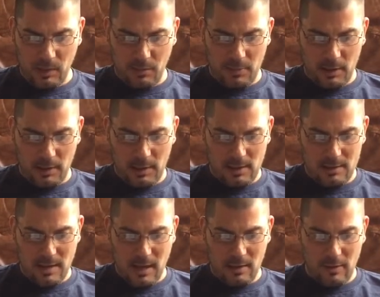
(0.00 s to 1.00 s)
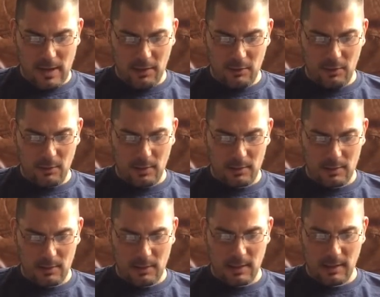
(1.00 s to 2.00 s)
But he did not know how to do it, and
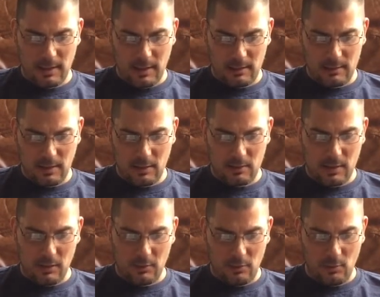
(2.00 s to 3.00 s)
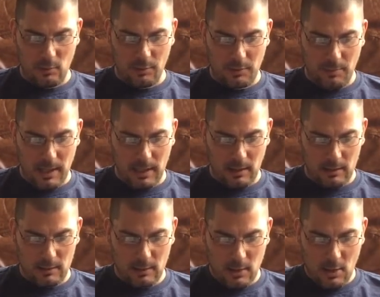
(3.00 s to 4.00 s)
in any case, he could not do it with the pilot,
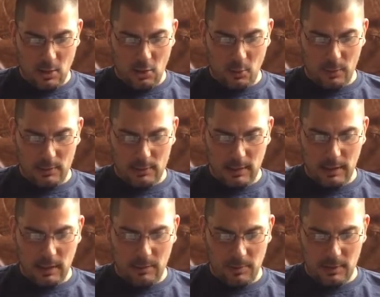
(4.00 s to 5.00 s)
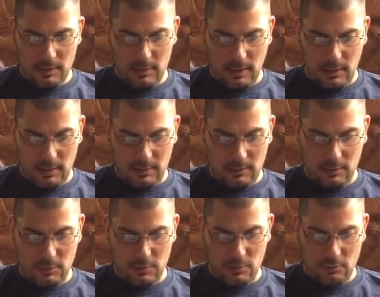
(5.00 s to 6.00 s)
who was sitting up in the seat and still
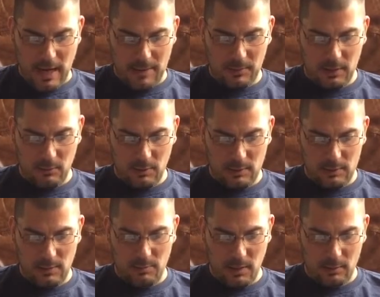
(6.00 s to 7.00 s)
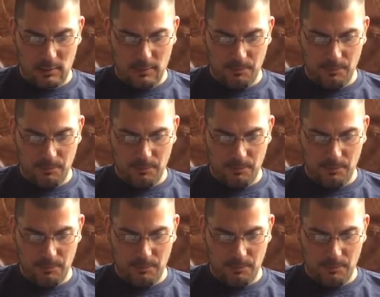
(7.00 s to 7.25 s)
strapped in with a seatbelt.